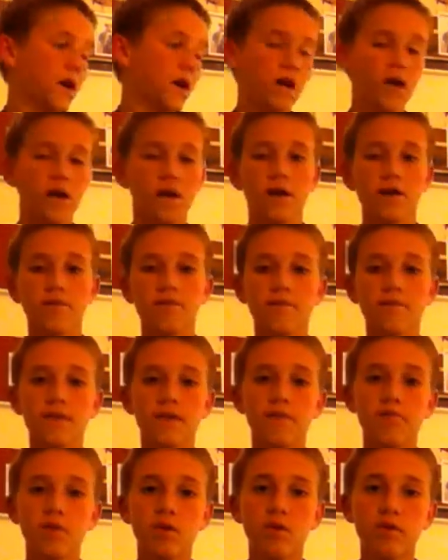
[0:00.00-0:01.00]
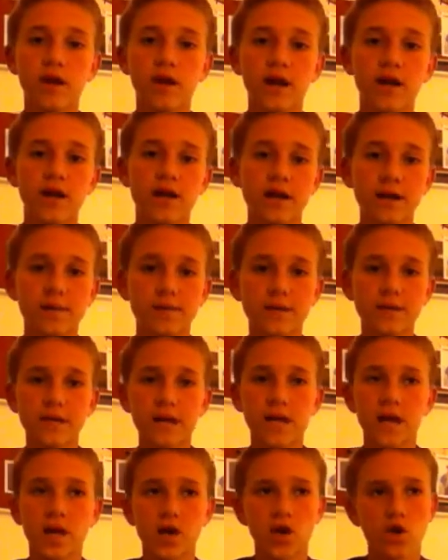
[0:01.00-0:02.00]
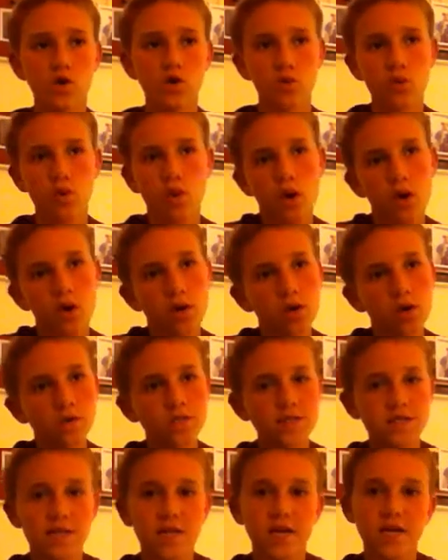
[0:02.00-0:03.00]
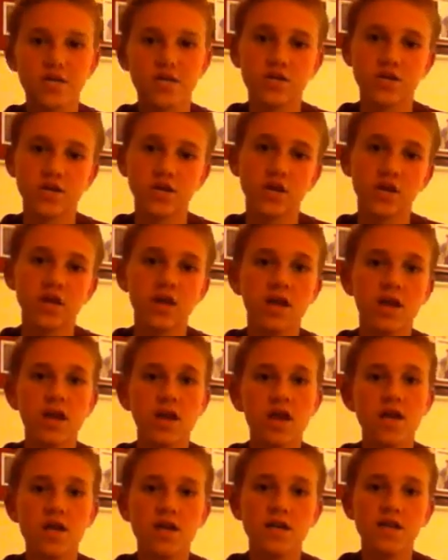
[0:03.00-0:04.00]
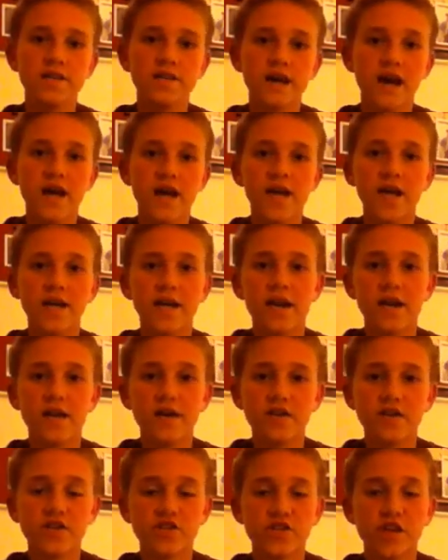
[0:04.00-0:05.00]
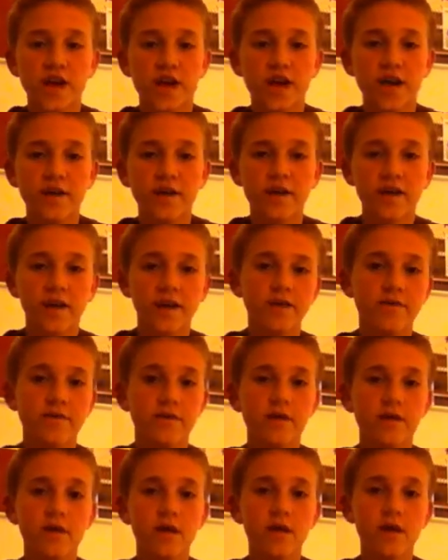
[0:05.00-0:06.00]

And they both kind of imitate a crawl slash a dying kind of shad kind of a